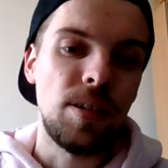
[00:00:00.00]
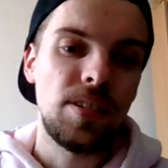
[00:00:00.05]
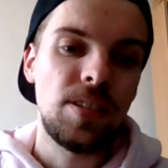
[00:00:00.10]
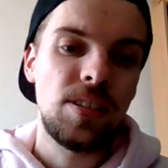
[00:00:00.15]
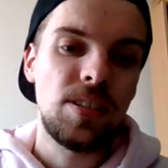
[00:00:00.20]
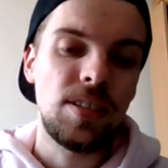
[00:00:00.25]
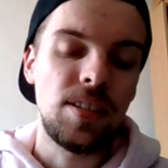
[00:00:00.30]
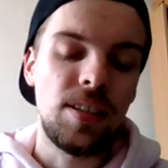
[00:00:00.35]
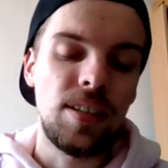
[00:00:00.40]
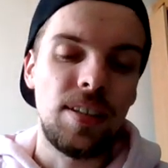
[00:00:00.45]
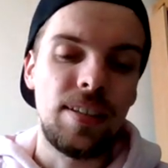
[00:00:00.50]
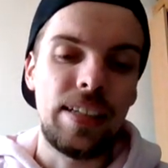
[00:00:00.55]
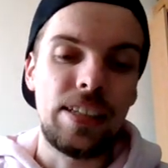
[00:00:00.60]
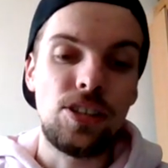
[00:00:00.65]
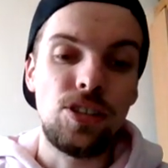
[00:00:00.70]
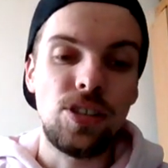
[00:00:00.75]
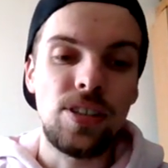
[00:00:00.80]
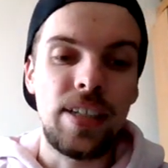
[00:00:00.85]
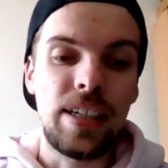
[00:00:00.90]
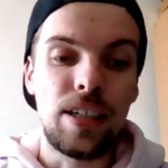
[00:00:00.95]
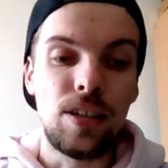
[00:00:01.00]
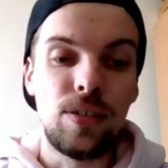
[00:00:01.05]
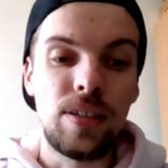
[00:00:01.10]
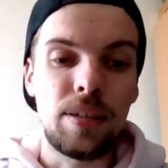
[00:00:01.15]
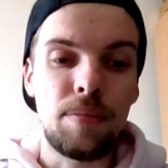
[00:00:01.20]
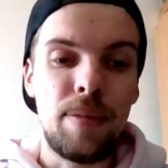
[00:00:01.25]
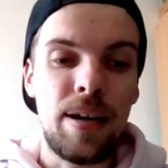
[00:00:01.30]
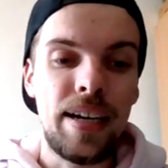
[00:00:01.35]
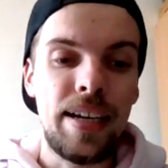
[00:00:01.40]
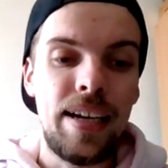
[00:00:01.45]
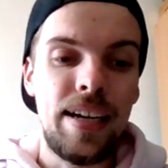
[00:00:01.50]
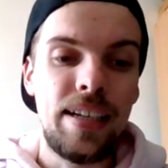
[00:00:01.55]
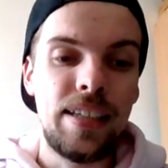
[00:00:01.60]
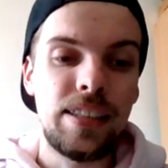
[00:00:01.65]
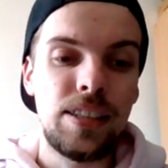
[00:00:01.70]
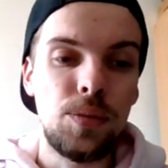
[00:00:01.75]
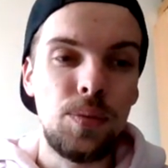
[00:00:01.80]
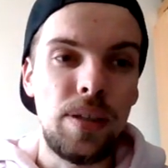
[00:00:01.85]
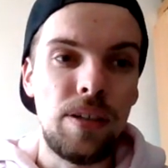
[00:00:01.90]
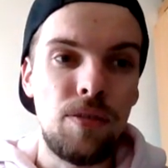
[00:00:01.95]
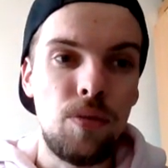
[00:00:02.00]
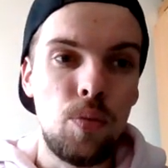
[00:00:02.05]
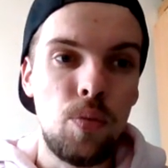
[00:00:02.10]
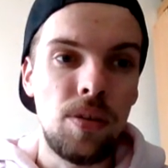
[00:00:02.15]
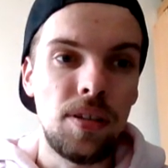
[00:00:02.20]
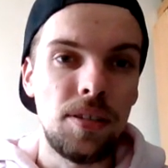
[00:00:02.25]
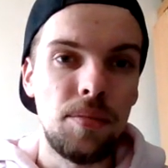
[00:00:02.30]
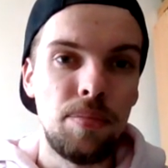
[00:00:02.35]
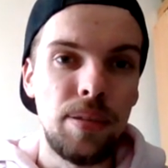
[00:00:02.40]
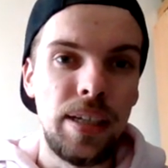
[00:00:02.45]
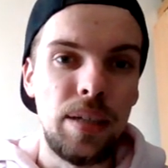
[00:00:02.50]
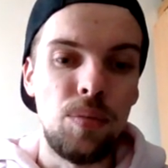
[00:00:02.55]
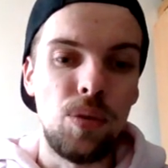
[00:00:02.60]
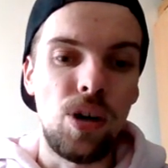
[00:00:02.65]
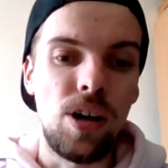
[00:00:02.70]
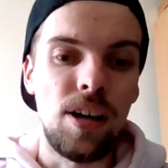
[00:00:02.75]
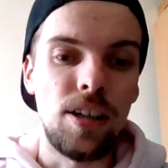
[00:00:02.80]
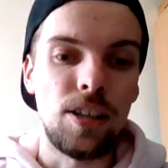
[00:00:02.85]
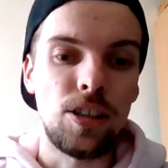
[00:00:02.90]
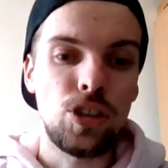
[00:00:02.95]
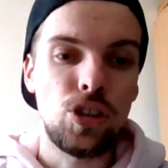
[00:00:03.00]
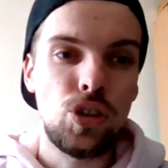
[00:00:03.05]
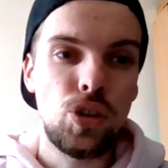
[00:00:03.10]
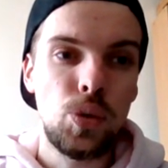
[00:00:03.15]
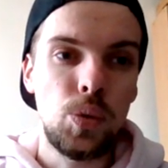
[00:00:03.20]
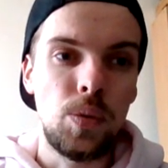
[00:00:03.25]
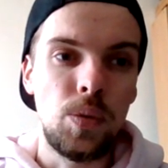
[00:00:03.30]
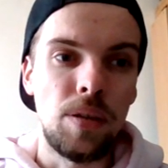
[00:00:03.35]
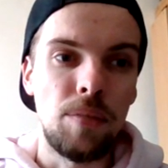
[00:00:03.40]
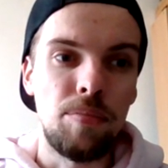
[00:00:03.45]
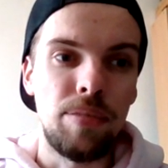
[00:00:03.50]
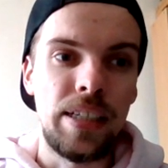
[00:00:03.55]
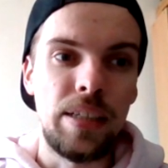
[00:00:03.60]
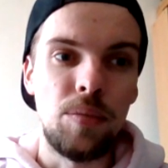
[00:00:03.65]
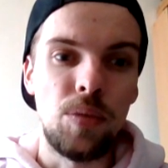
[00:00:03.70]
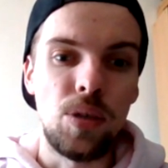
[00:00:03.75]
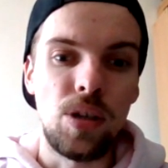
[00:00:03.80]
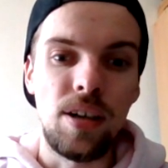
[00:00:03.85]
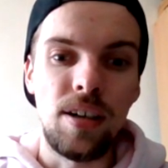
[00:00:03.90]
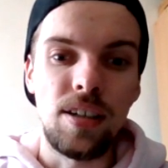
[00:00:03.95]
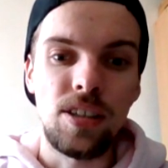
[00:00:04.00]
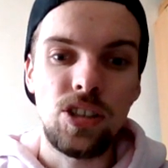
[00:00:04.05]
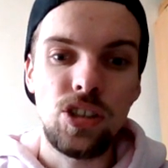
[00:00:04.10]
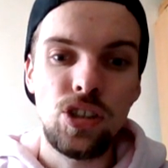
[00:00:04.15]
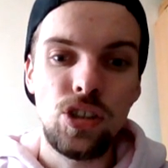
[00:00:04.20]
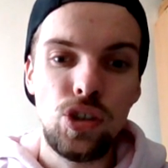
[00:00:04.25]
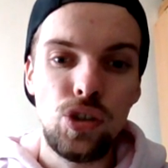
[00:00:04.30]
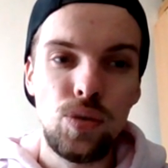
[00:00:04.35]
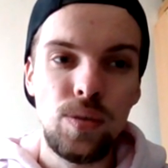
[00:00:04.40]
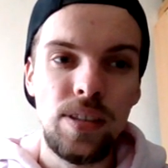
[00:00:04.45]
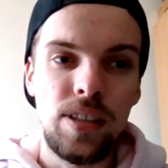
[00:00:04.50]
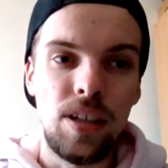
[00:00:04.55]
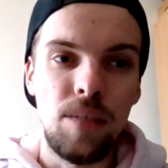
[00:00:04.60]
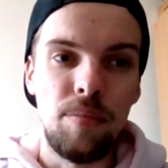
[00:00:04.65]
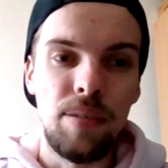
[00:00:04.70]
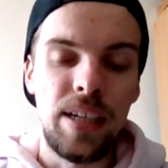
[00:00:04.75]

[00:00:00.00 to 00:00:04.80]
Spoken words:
But let's just take a look at my hand. We have 1 unplayable card, 2 unplayable cards, 3